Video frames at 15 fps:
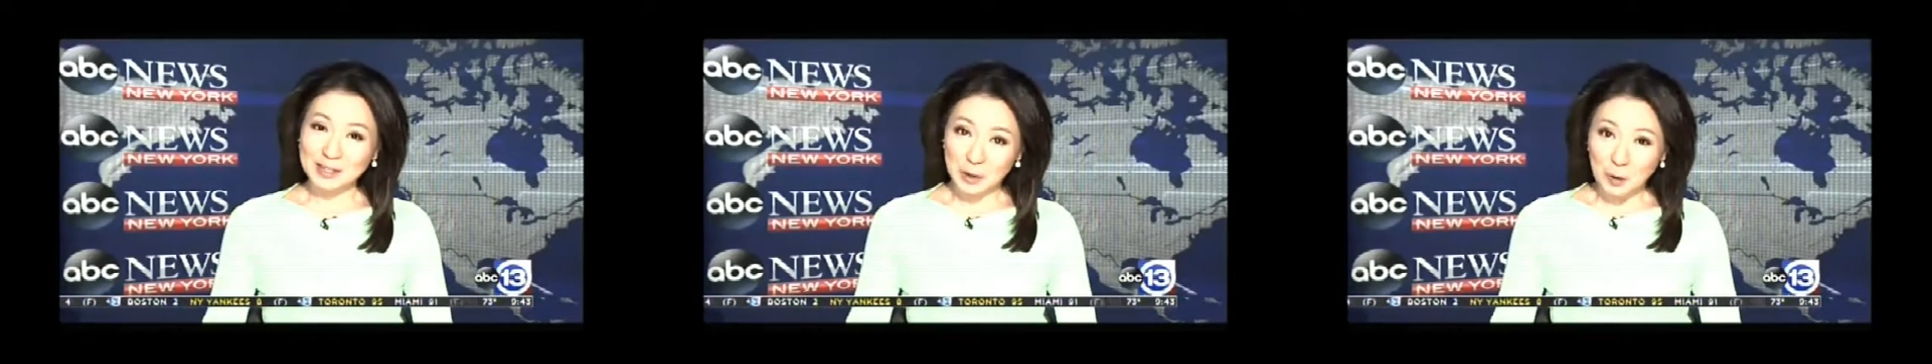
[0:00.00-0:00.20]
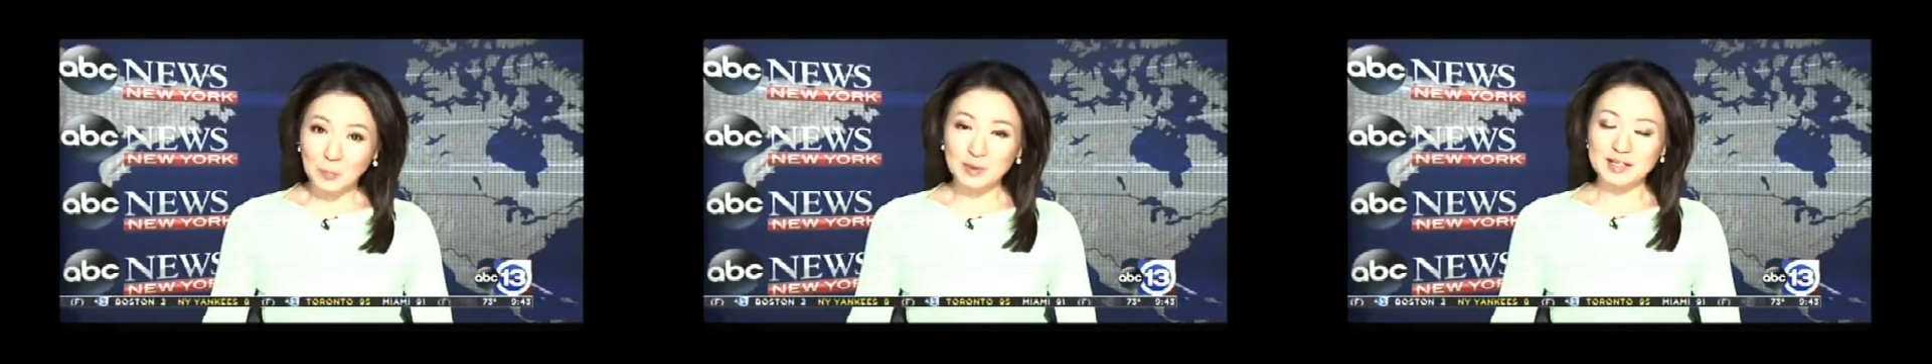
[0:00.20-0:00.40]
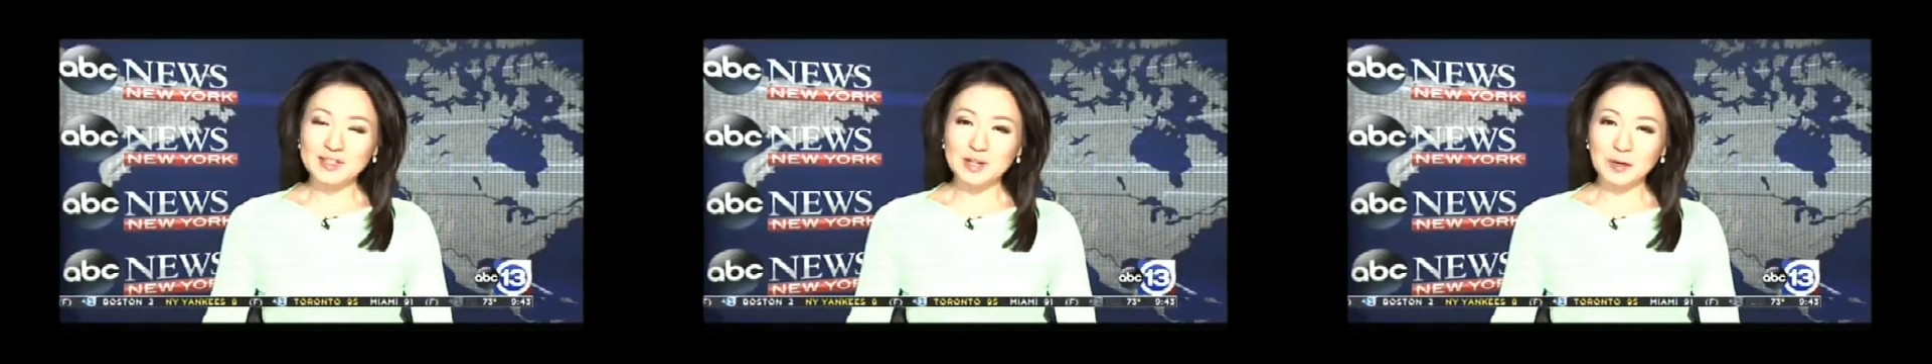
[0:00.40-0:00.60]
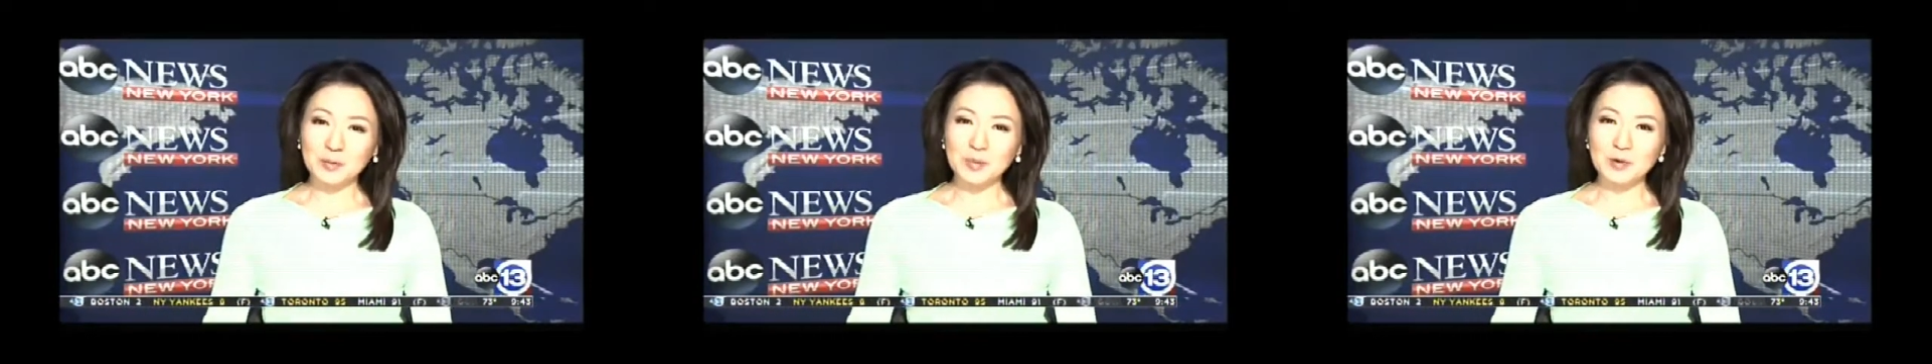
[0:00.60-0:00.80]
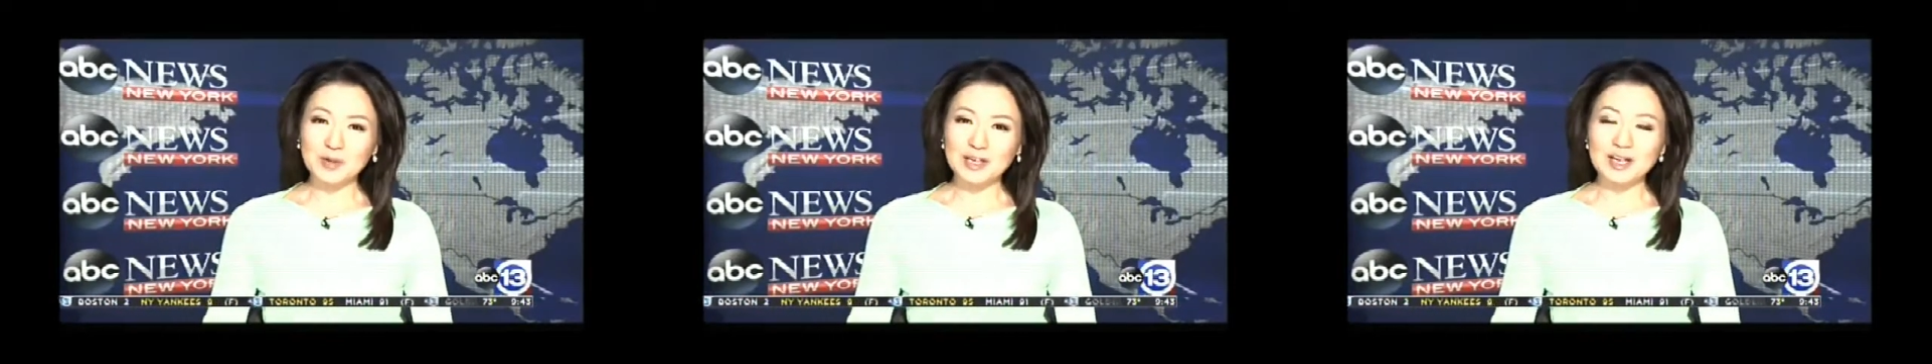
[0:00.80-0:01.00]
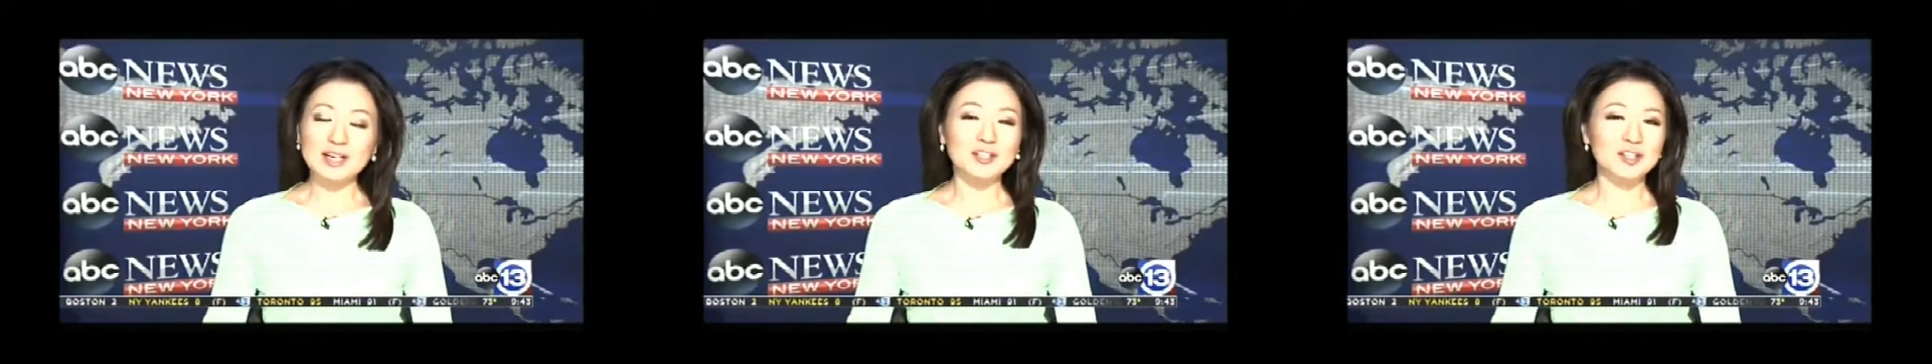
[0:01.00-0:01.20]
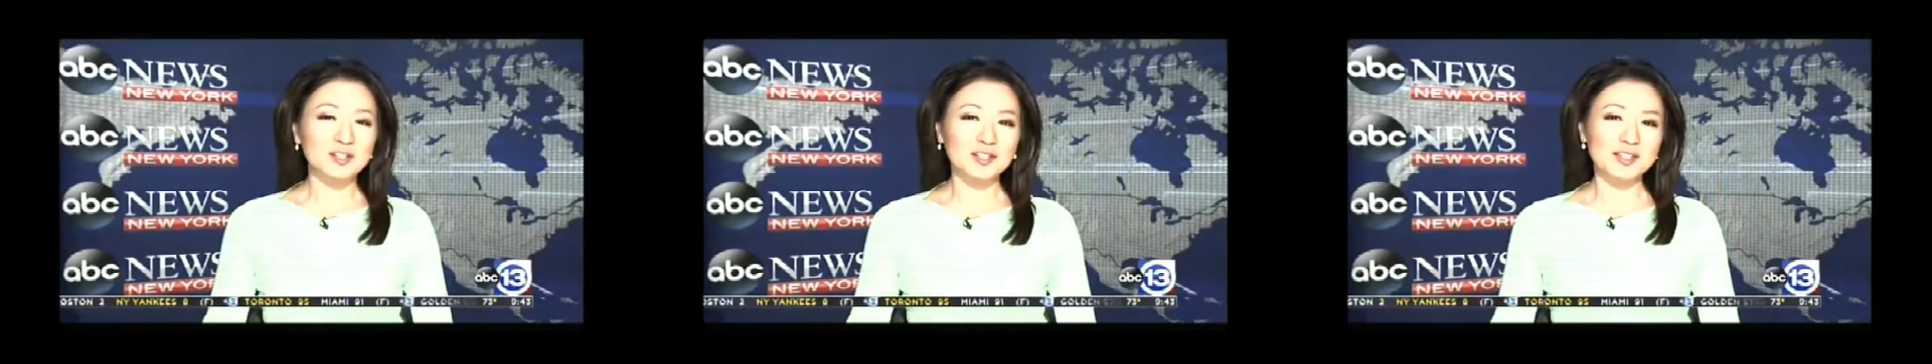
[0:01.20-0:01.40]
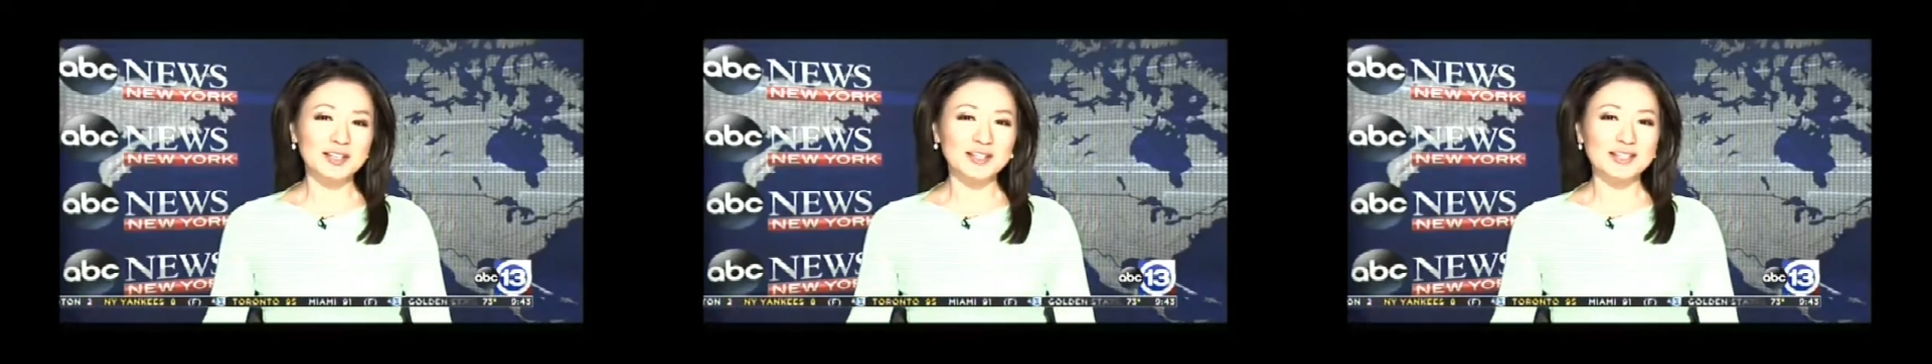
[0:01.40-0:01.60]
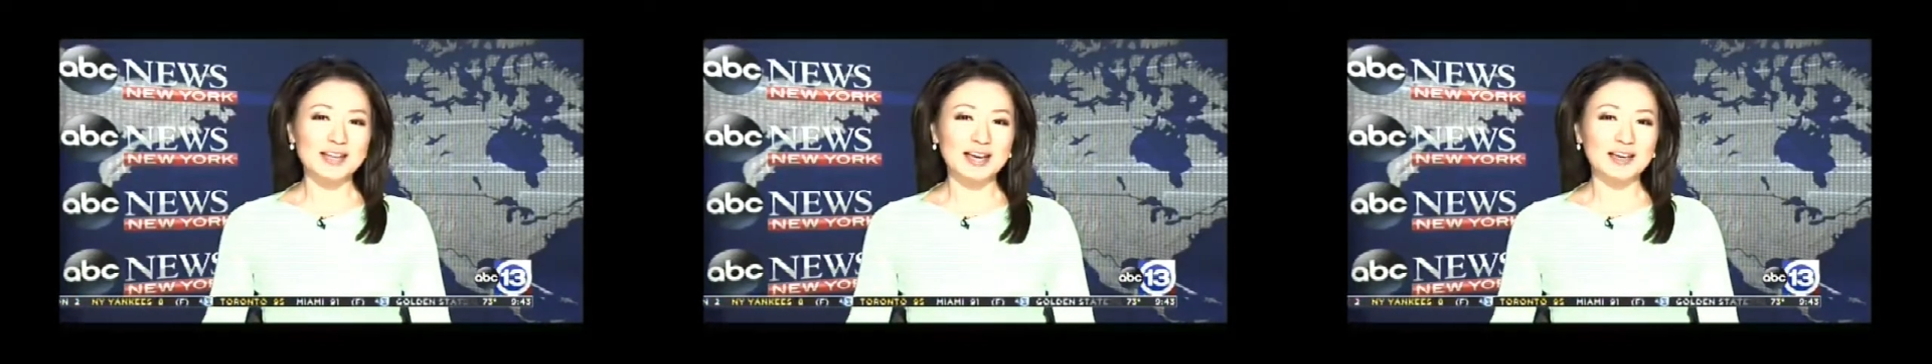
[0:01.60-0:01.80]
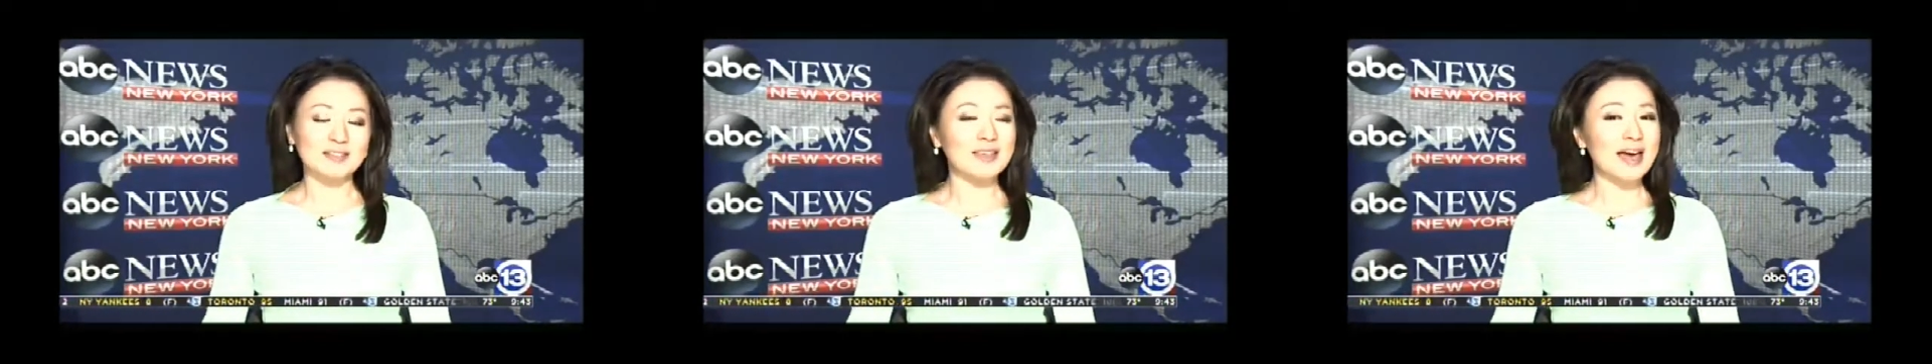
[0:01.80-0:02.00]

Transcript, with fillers: The opening ceremony is on Sunday.